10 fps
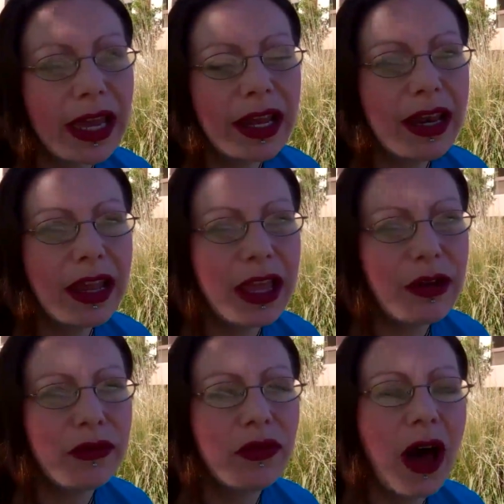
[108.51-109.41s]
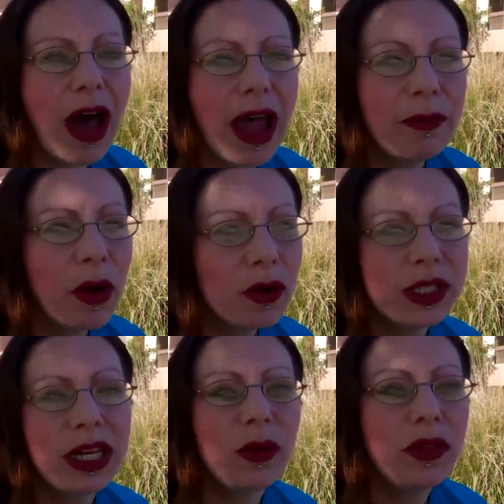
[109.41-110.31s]
And if I
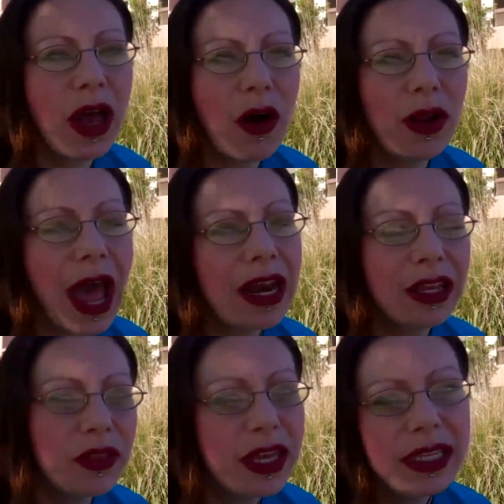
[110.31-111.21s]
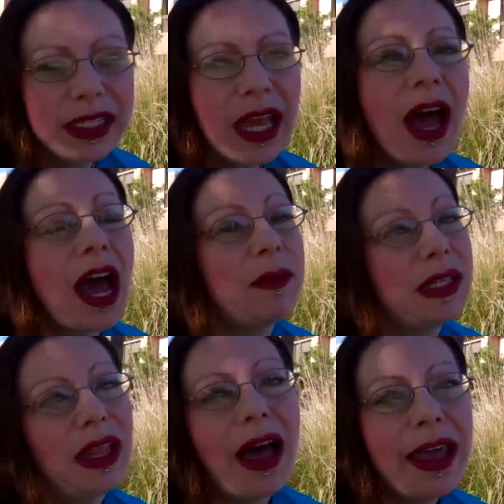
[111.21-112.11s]
posted it without adding this,
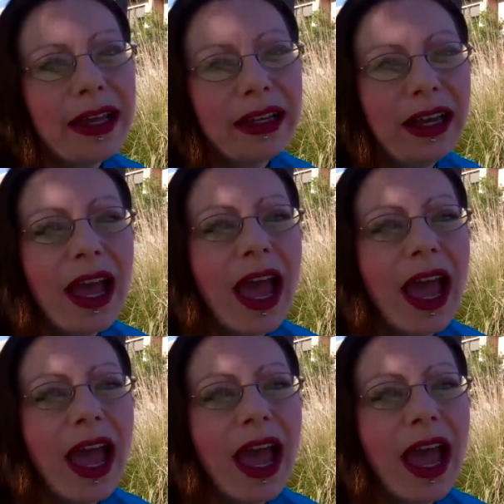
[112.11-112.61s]
I'd be lying.